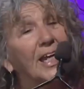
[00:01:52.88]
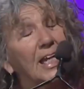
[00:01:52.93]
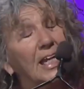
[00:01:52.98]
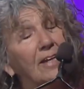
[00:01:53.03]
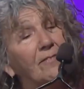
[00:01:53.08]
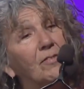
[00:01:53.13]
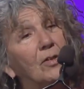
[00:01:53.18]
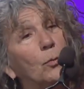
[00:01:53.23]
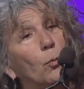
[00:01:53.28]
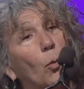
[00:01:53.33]

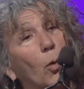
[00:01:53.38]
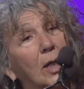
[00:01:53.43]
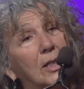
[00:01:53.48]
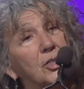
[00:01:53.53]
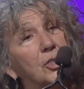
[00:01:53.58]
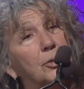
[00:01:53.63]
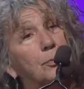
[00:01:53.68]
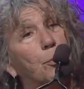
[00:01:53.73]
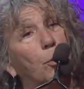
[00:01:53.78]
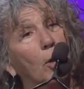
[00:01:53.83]
even
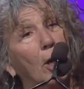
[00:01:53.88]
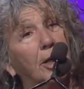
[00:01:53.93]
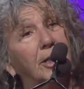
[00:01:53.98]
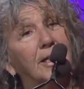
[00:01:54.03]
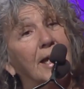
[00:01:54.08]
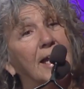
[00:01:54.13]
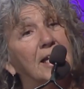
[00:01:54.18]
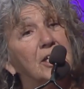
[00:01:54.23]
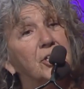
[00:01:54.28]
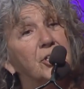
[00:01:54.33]
once brought
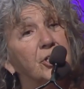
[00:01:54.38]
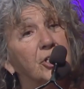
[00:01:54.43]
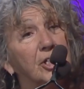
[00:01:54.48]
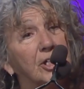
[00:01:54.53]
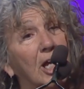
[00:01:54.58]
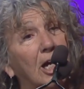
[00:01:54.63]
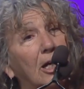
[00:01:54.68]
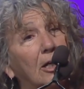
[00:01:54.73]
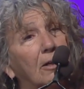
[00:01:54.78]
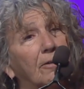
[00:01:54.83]
a
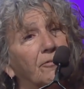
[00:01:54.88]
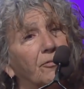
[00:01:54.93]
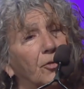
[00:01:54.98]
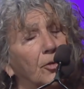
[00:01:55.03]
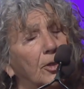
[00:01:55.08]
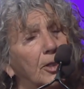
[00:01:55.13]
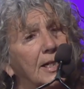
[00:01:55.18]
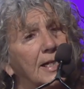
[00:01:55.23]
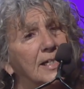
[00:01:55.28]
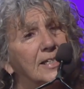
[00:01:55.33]

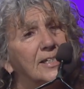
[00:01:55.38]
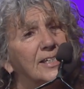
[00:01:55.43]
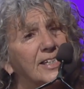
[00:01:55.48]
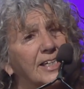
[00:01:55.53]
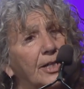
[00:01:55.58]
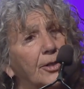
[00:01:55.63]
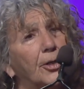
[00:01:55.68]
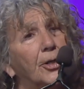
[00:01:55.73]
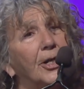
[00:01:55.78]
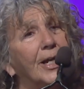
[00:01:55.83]
stenographer and
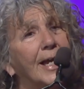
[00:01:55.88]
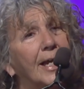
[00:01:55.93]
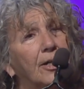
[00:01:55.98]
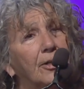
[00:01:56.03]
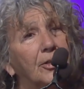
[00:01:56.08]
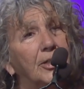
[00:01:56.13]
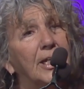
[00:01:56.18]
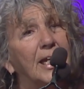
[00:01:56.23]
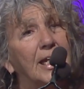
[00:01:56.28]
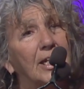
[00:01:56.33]
set her
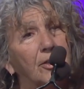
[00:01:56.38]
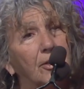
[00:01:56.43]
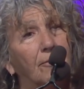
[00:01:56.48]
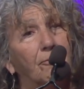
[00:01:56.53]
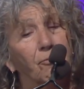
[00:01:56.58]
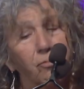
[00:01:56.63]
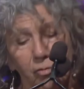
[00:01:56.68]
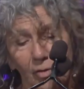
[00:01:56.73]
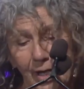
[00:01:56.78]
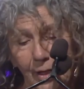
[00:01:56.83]
down in the
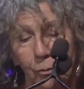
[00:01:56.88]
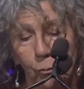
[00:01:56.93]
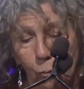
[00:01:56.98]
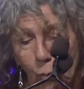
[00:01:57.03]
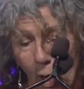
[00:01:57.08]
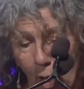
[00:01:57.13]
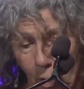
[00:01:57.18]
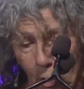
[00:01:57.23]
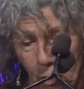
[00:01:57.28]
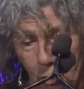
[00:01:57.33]
front
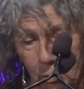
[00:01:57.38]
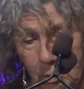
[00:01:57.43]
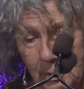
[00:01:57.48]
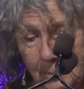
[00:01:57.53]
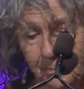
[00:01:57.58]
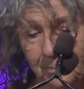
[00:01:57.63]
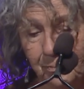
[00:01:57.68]
row.